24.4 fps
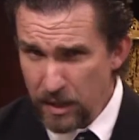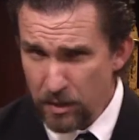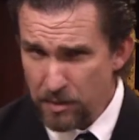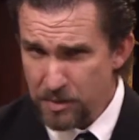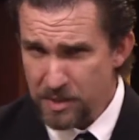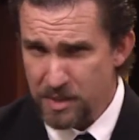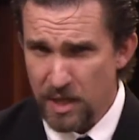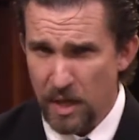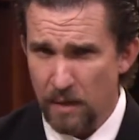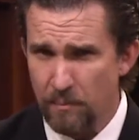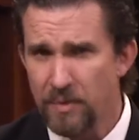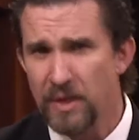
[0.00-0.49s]
do
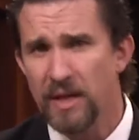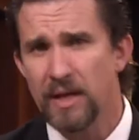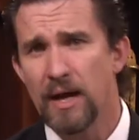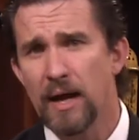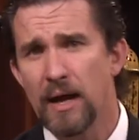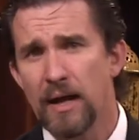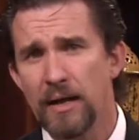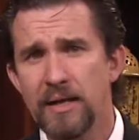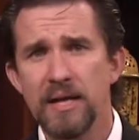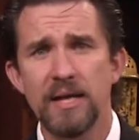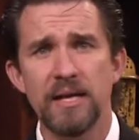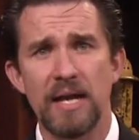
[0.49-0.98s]
something
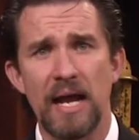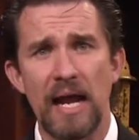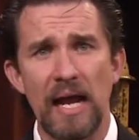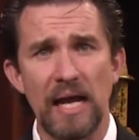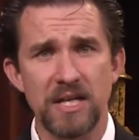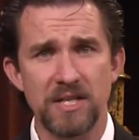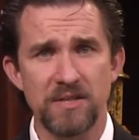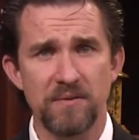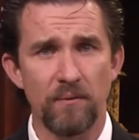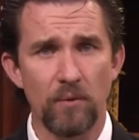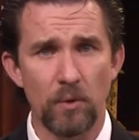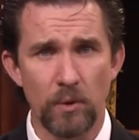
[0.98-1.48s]
God didn't
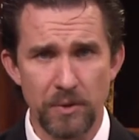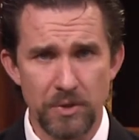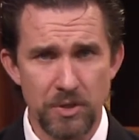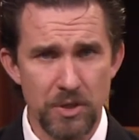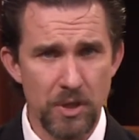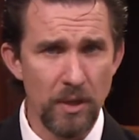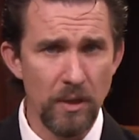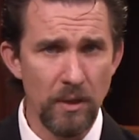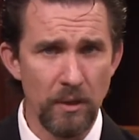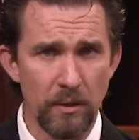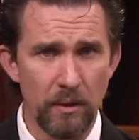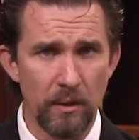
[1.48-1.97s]
ask for?
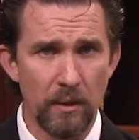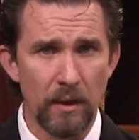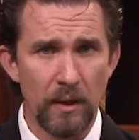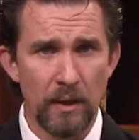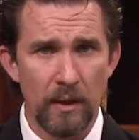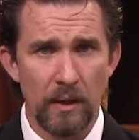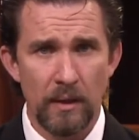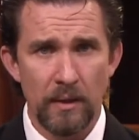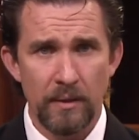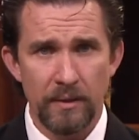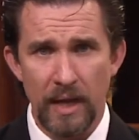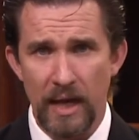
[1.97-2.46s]
Sure.
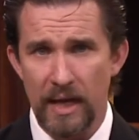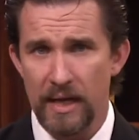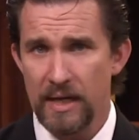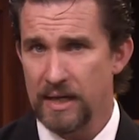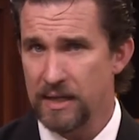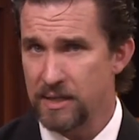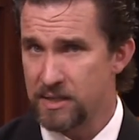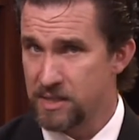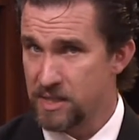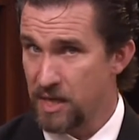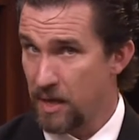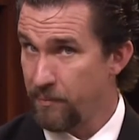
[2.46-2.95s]
They
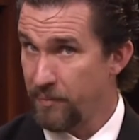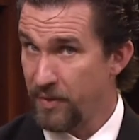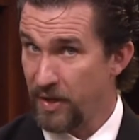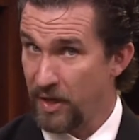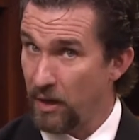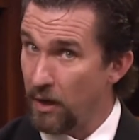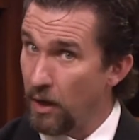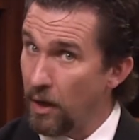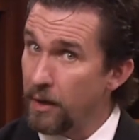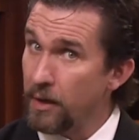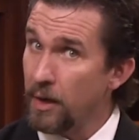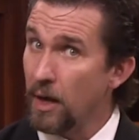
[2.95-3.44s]
did
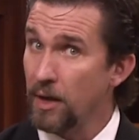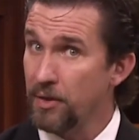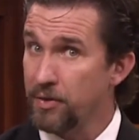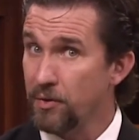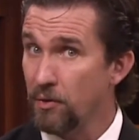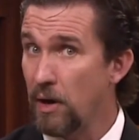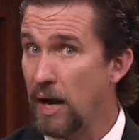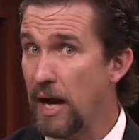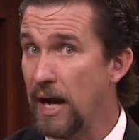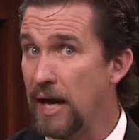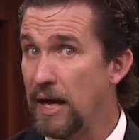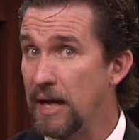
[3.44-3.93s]
something
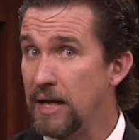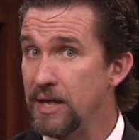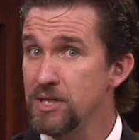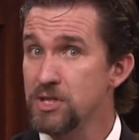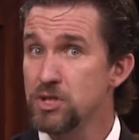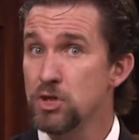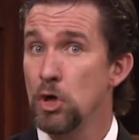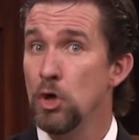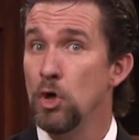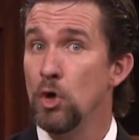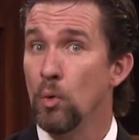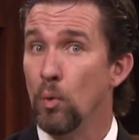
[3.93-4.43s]

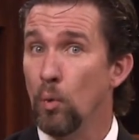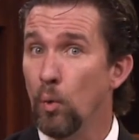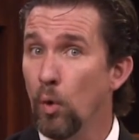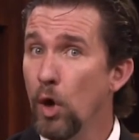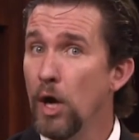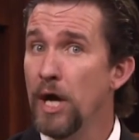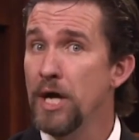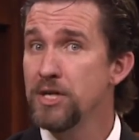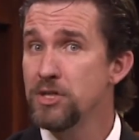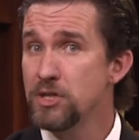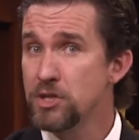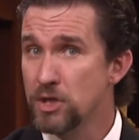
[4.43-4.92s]
unauthorized
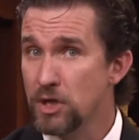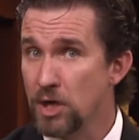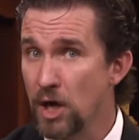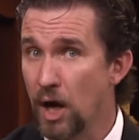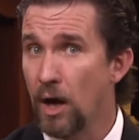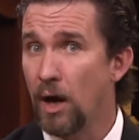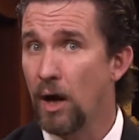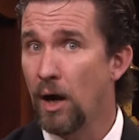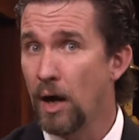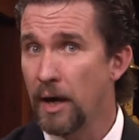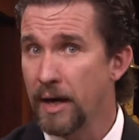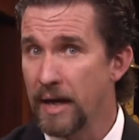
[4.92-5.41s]
which
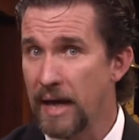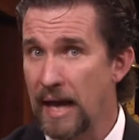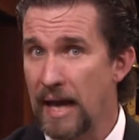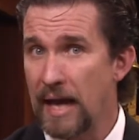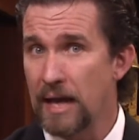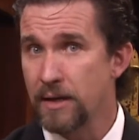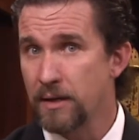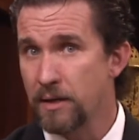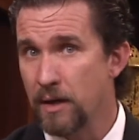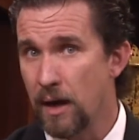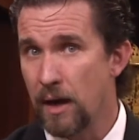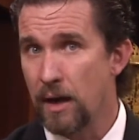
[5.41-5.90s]
God
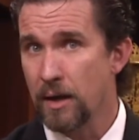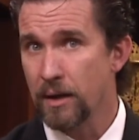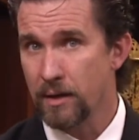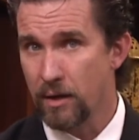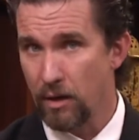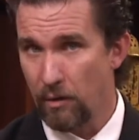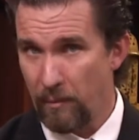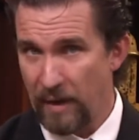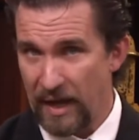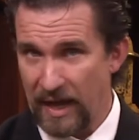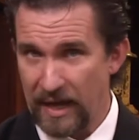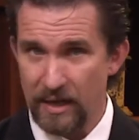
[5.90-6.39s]
had not
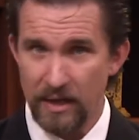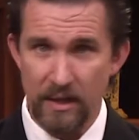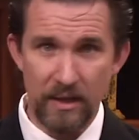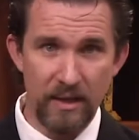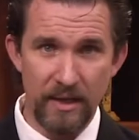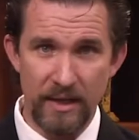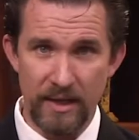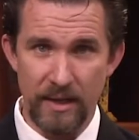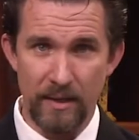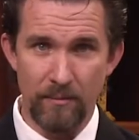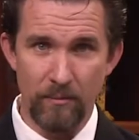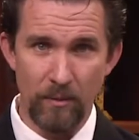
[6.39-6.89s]
commanded
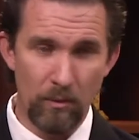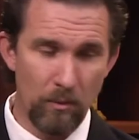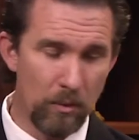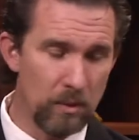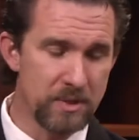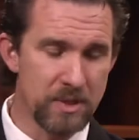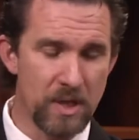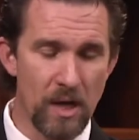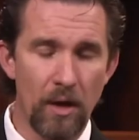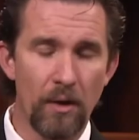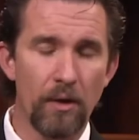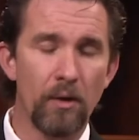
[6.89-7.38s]
them. Well,
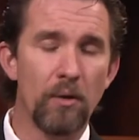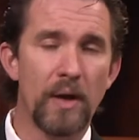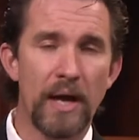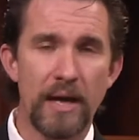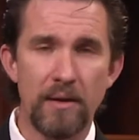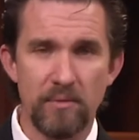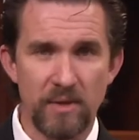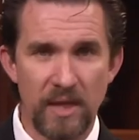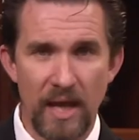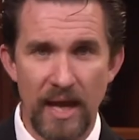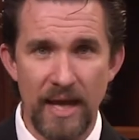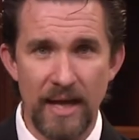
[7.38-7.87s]
was God
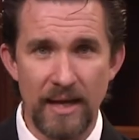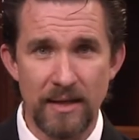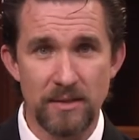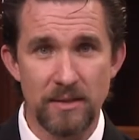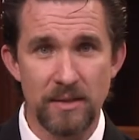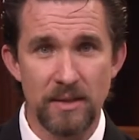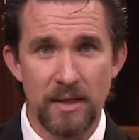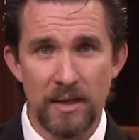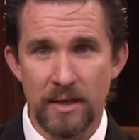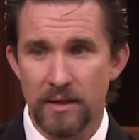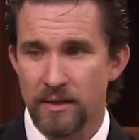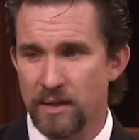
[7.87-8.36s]
okay with
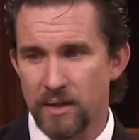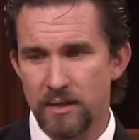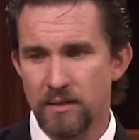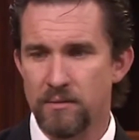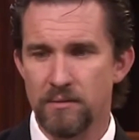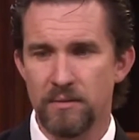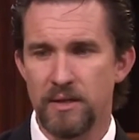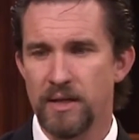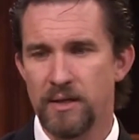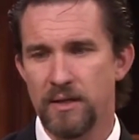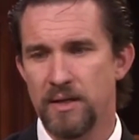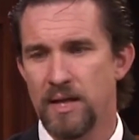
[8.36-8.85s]
that?
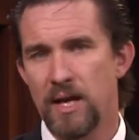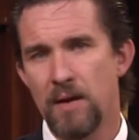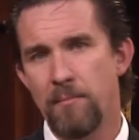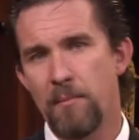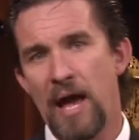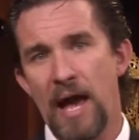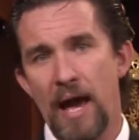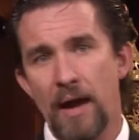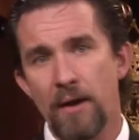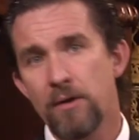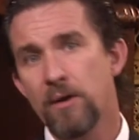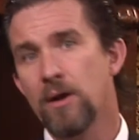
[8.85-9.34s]
Did it
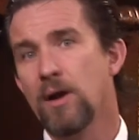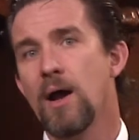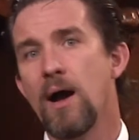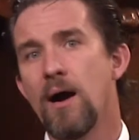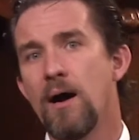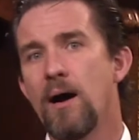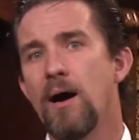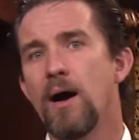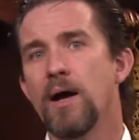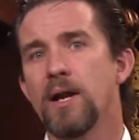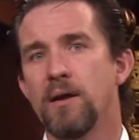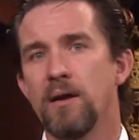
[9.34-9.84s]
matter to
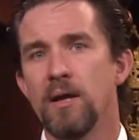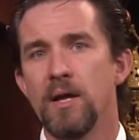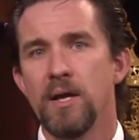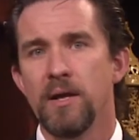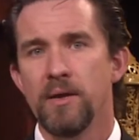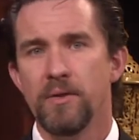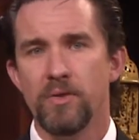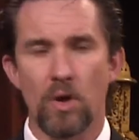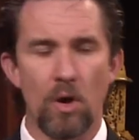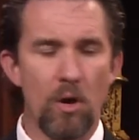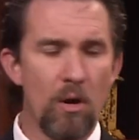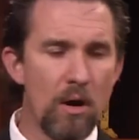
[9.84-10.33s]
God?
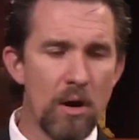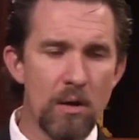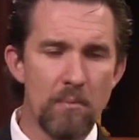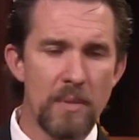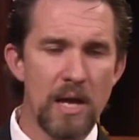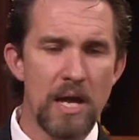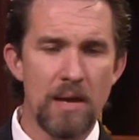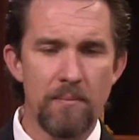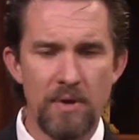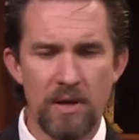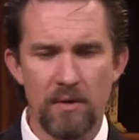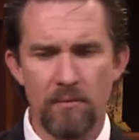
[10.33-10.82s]
Their heart
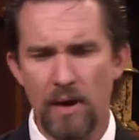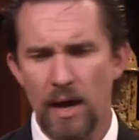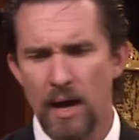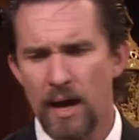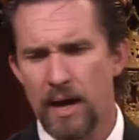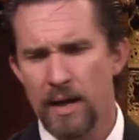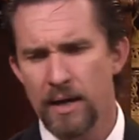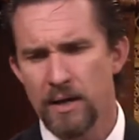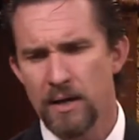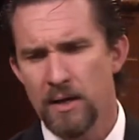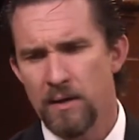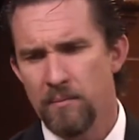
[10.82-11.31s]
may have been
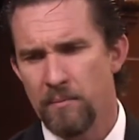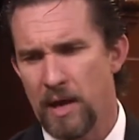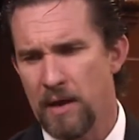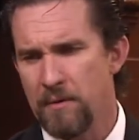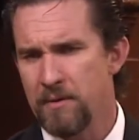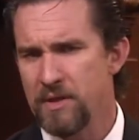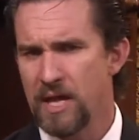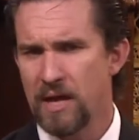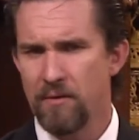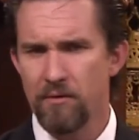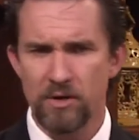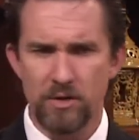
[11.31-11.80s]
right.
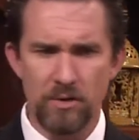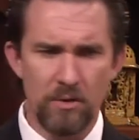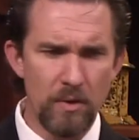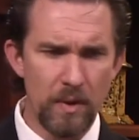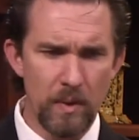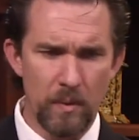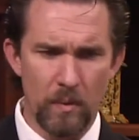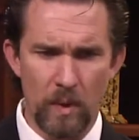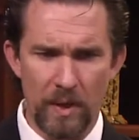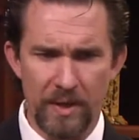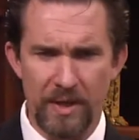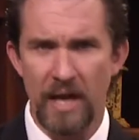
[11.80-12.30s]
Maybe they were
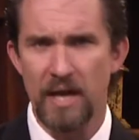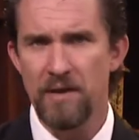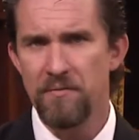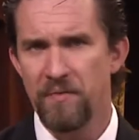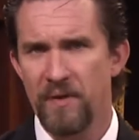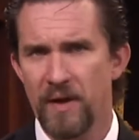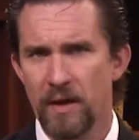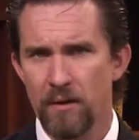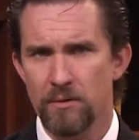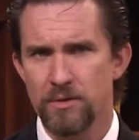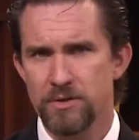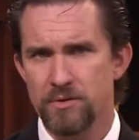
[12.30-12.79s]
doing what they
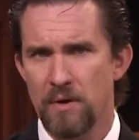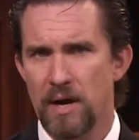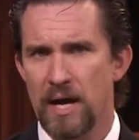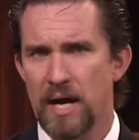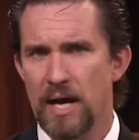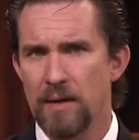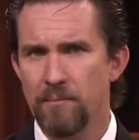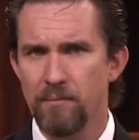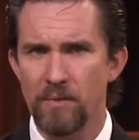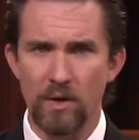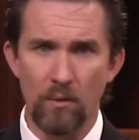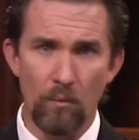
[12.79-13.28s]
felt was
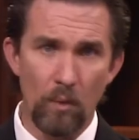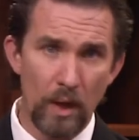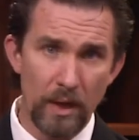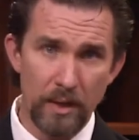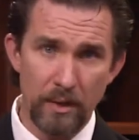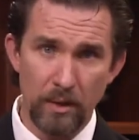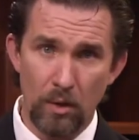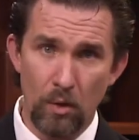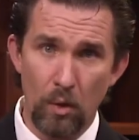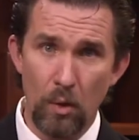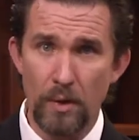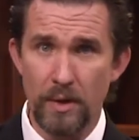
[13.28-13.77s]
right, but it
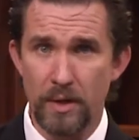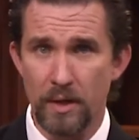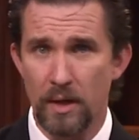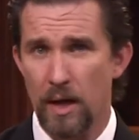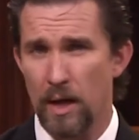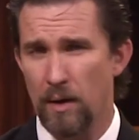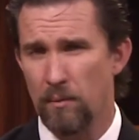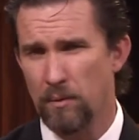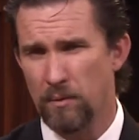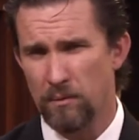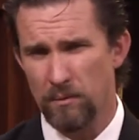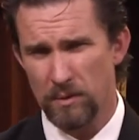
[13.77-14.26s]
wasn't according to
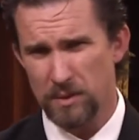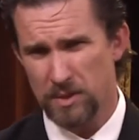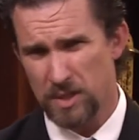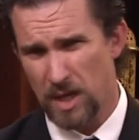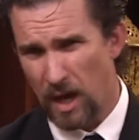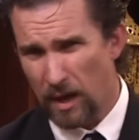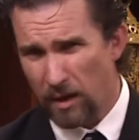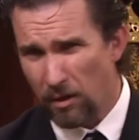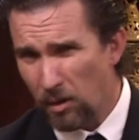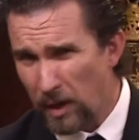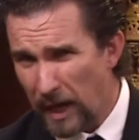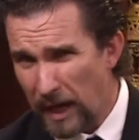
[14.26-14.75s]
God. Well, was
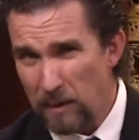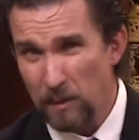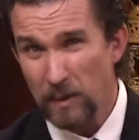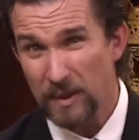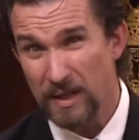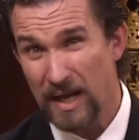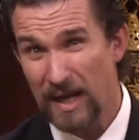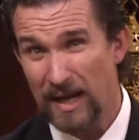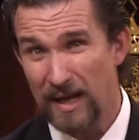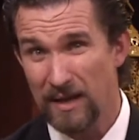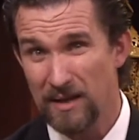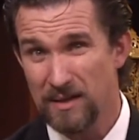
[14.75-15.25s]
God okay
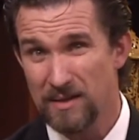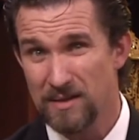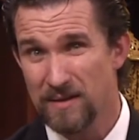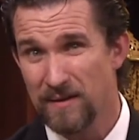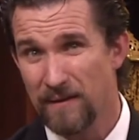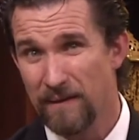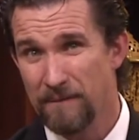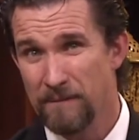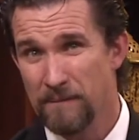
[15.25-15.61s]
with that?